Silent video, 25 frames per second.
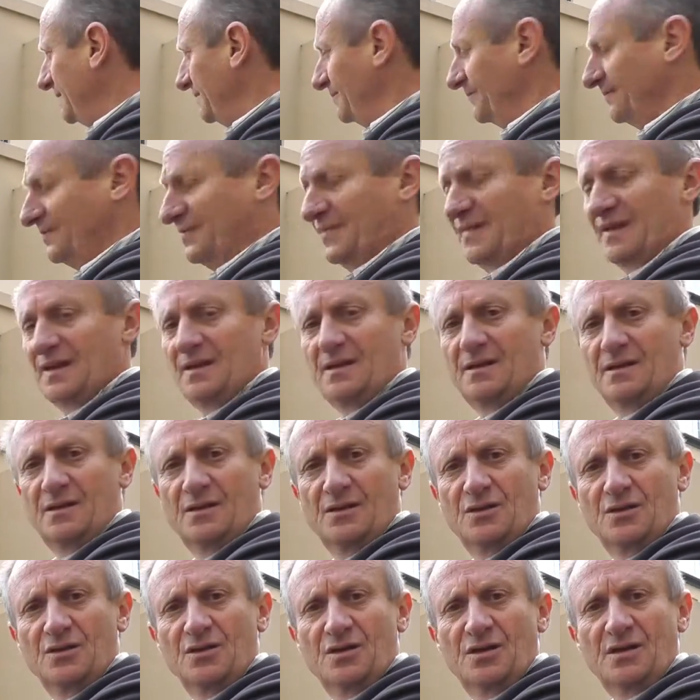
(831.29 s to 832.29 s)

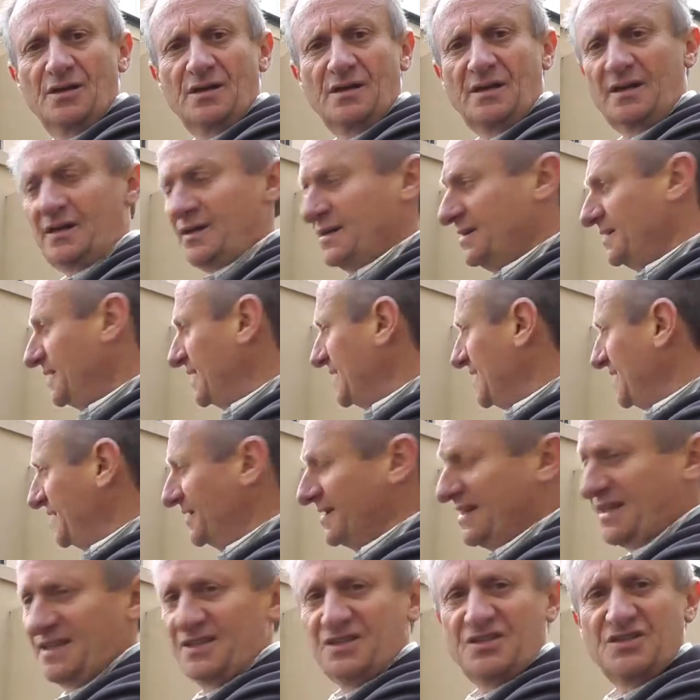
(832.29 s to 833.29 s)
and
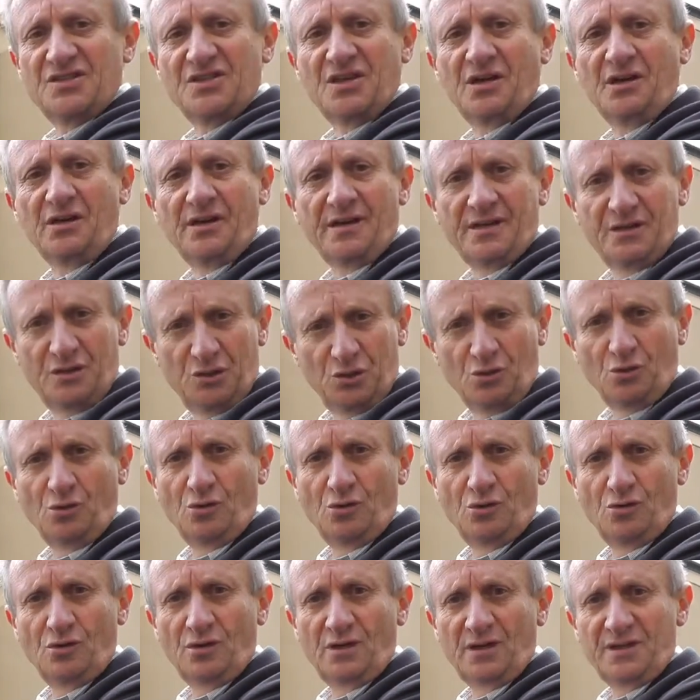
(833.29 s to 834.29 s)
in that side
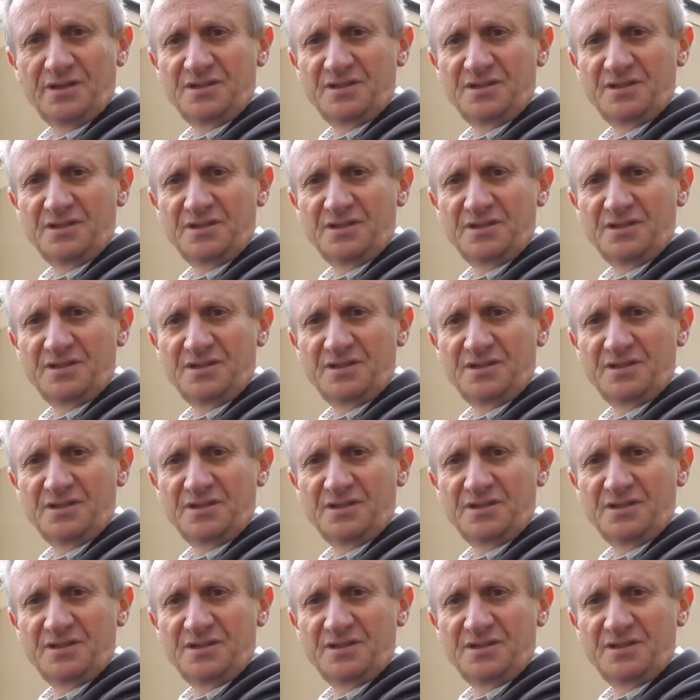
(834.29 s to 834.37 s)
door,